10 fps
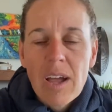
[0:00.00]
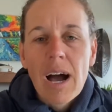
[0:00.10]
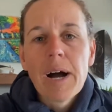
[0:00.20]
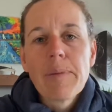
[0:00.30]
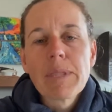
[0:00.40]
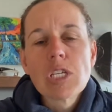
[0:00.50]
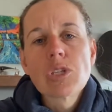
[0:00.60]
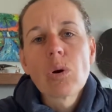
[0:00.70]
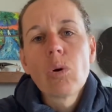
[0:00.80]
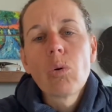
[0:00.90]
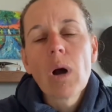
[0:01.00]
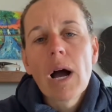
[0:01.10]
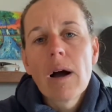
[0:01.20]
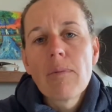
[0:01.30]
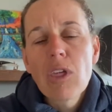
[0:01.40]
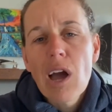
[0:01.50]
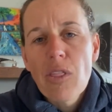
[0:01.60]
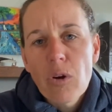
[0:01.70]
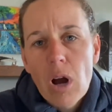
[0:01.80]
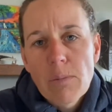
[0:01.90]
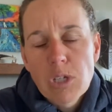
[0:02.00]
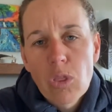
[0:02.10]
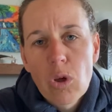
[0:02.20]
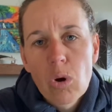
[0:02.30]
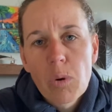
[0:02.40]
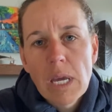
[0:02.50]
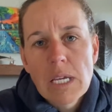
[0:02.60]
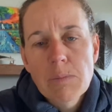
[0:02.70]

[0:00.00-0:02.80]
The other option though is,